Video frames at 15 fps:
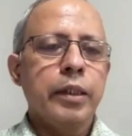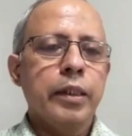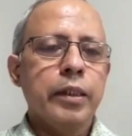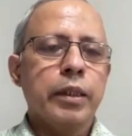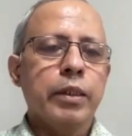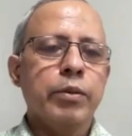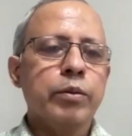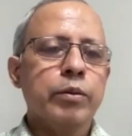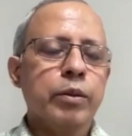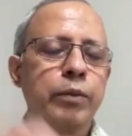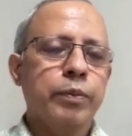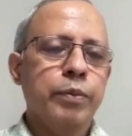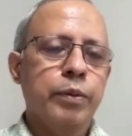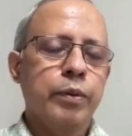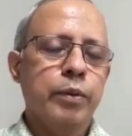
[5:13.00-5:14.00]
a sequence
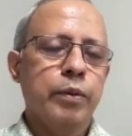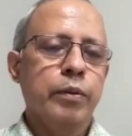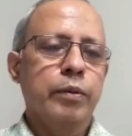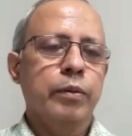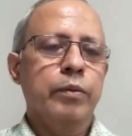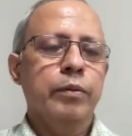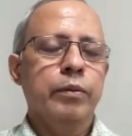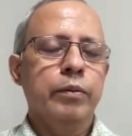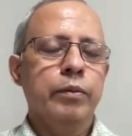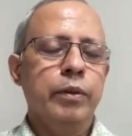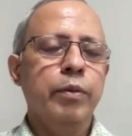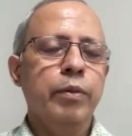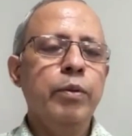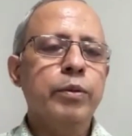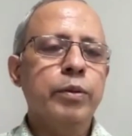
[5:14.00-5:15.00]
of
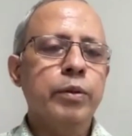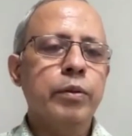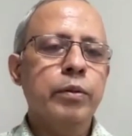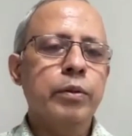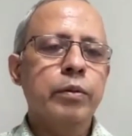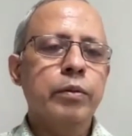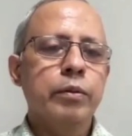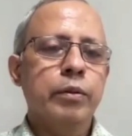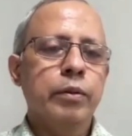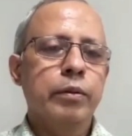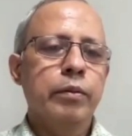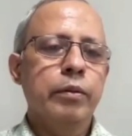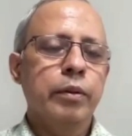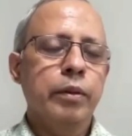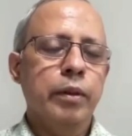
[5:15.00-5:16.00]
evolution
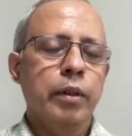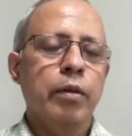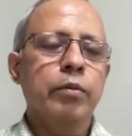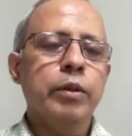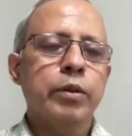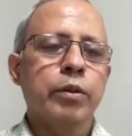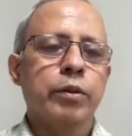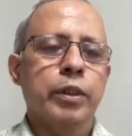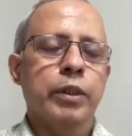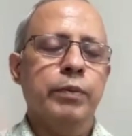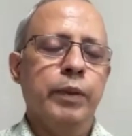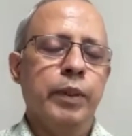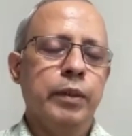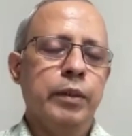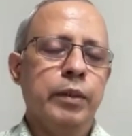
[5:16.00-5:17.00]
along the
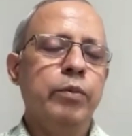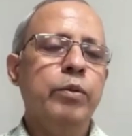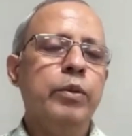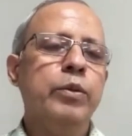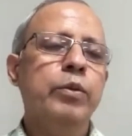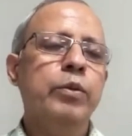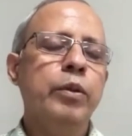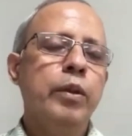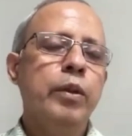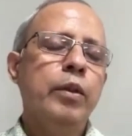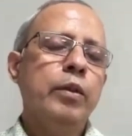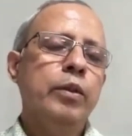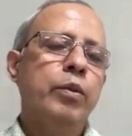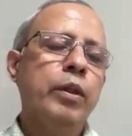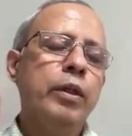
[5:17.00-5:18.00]
shortest path, you know. So
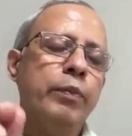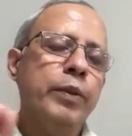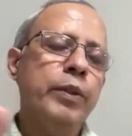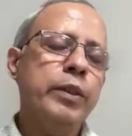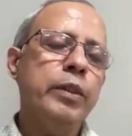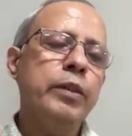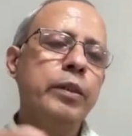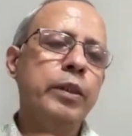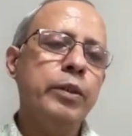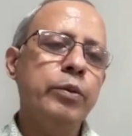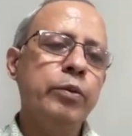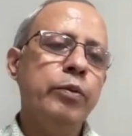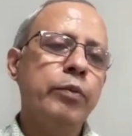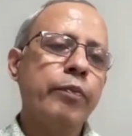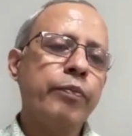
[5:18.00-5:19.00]
what happens is
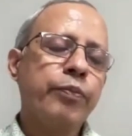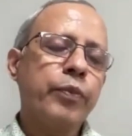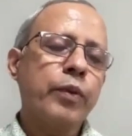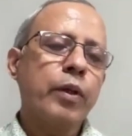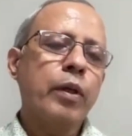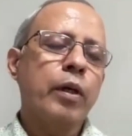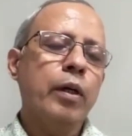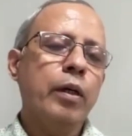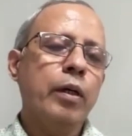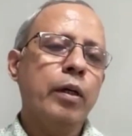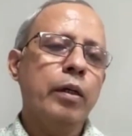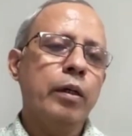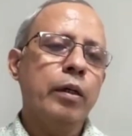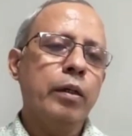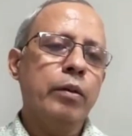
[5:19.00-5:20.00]

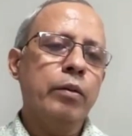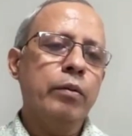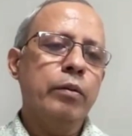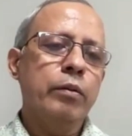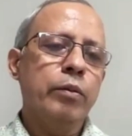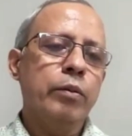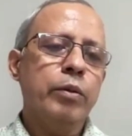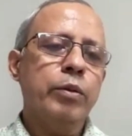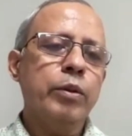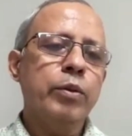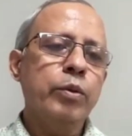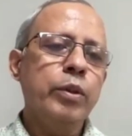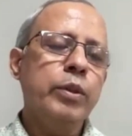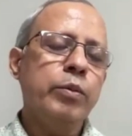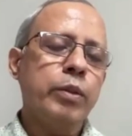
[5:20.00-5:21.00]
what you can
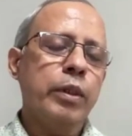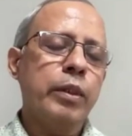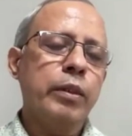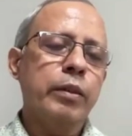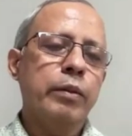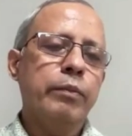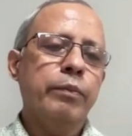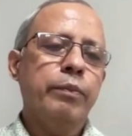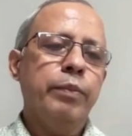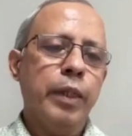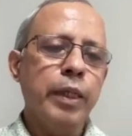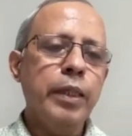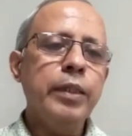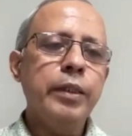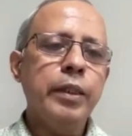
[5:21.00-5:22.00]
do is you can
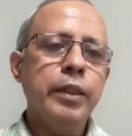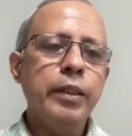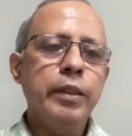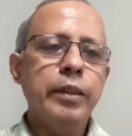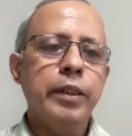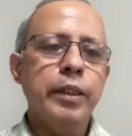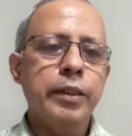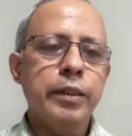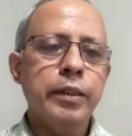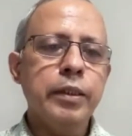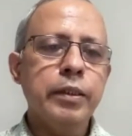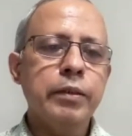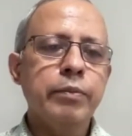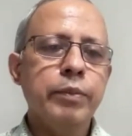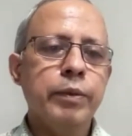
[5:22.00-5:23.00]
find the
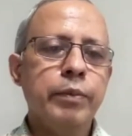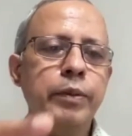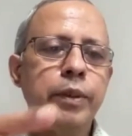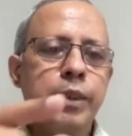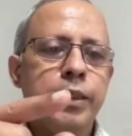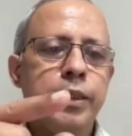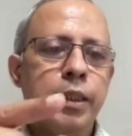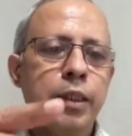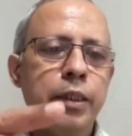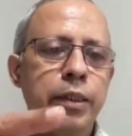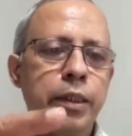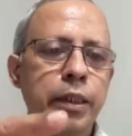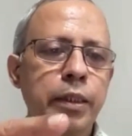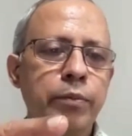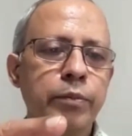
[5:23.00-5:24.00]
distance between initial
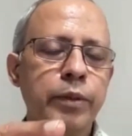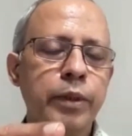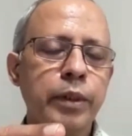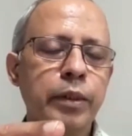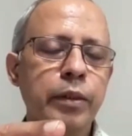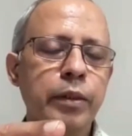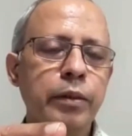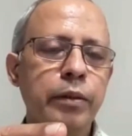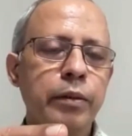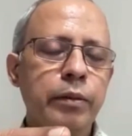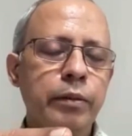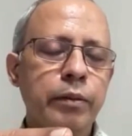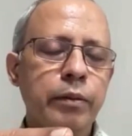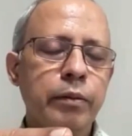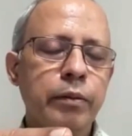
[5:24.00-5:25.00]
state of
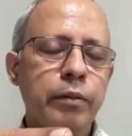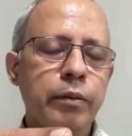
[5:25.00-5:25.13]
the